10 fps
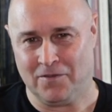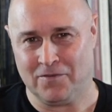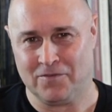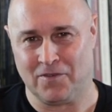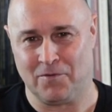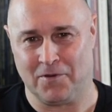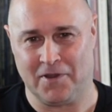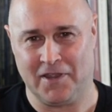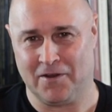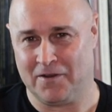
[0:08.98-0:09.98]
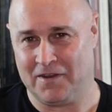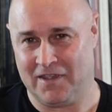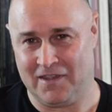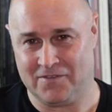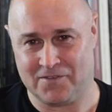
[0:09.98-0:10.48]
So we're here on
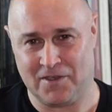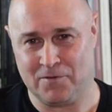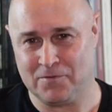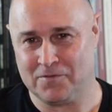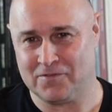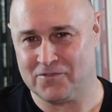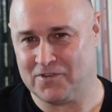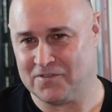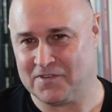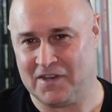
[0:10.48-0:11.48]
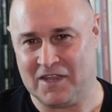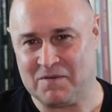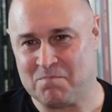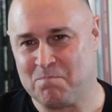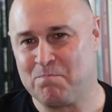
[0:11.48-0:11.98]
the East Coast, just
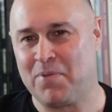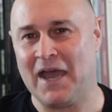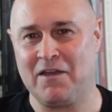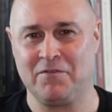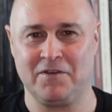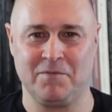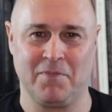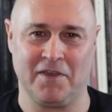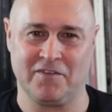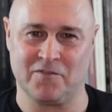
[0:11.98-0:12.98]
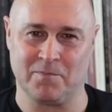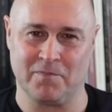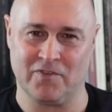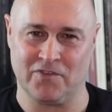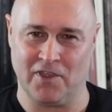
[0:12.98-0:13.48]
getting pounded by some
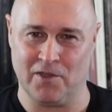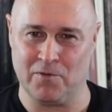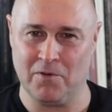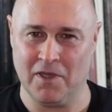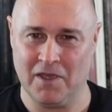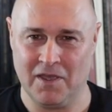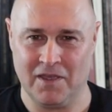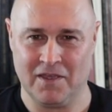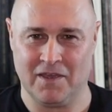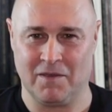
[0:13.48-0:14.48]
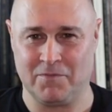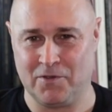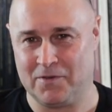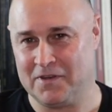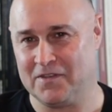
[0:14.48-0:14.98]
snow. I'm
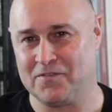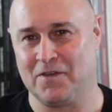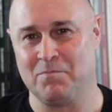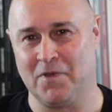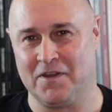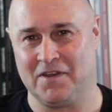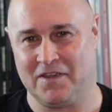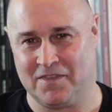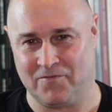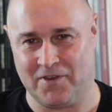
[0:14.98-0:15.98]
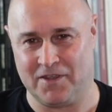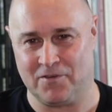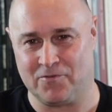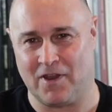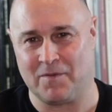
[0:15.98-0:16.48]
doing this on Monday, the
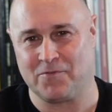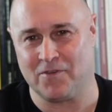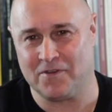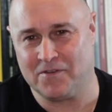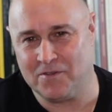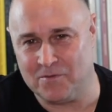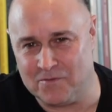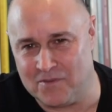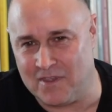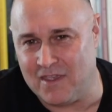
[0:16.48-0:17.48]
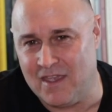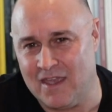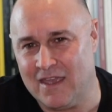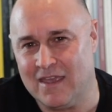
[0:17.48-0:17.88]
video drops on Tuesday,